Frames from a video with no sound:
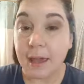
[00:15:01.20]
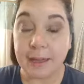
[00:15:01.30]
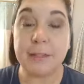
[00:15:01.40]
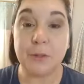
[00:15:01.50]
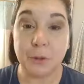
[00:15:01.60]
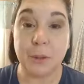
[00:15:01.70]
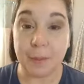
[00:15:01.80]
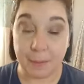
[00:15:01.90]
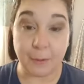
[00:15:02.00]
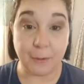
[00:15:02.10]
and toilet
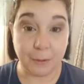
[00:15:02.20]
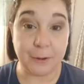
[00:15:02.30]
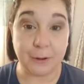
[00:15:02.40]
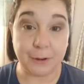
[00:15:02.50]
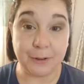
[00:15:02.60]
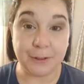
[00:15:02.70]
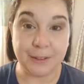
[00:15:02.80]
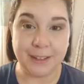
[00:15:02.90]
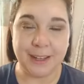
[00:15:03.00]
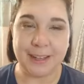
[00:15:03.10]
paper hoarder.
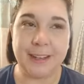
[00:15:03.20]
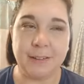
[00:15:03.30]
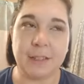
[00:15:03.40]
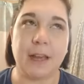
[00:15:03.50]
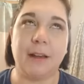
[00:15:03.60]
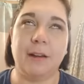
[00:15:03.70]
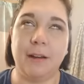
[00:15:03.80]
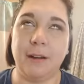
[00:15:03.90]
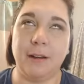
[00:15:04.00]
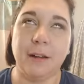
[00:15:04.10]
And he was like,
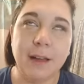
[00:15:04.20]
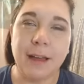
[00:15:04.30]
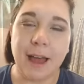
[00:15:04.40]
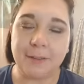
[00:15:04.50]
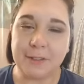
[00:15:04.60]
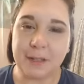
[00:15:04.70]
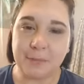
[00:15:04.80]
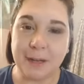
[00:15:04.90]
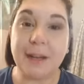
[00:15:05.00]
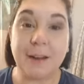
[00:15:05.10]
oh, I have to
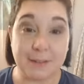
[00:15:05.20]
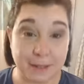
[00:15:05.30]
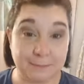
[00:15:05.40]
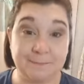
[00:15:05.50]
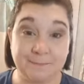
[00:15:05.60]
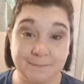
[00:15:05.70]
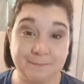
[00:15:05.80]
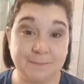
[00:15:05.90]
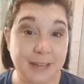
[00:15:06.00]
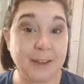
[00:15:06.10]
admit it. I was like,
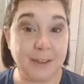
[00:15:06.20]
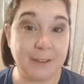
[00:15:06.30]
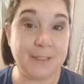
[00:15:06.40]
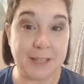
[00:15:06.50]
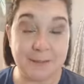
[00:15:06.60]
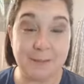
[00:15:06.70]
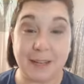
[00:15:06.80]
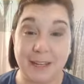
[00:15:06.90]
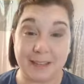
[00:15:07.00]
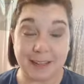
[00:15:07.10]
mm-hmm. Now you have to admit
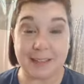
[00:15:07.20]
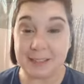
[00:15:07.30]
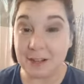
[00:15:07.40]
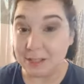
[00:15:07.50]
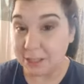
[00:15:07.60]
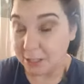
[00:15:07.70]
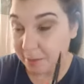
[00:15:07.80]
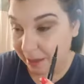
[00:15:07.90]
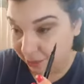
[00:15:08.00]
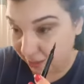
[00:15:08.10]
it. That's not such a
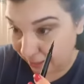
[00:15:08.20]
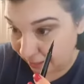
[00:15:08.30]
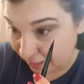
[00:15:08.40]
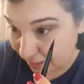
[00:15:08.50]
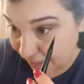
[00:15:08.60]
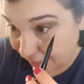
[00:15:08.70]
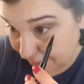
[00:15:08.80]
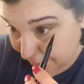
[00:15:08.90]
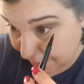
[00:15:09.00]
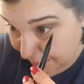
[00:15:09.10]
bad thing.
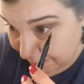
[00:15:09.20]
Anybody